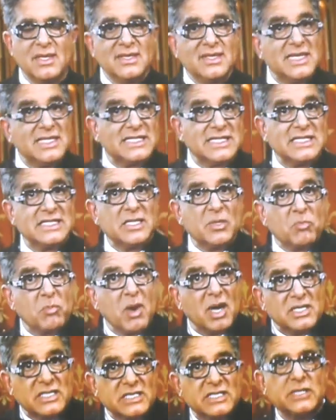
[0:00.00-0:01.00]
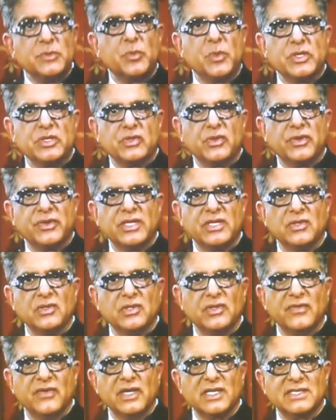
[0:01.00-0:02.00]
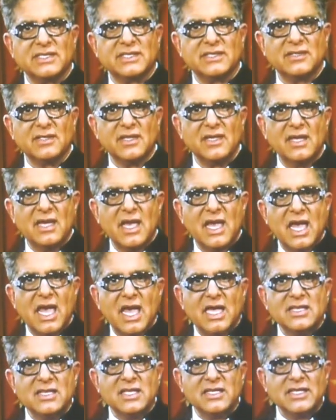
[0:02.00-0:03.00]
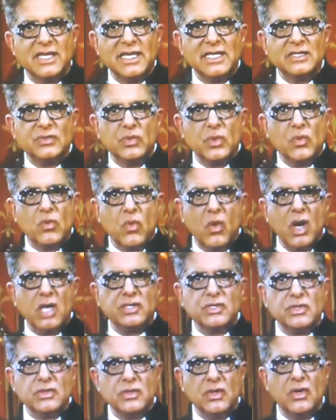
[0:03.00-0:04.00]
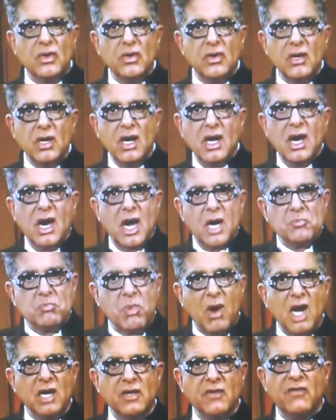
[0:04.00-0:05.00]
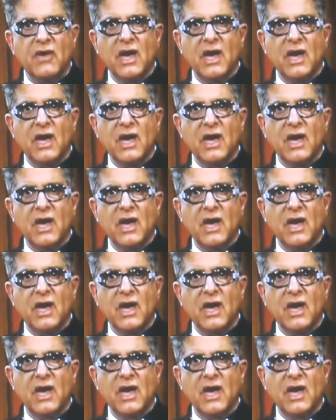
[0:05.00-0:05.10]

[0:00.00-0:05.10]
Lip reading: This is a participatory universe, and the things we want to know are part of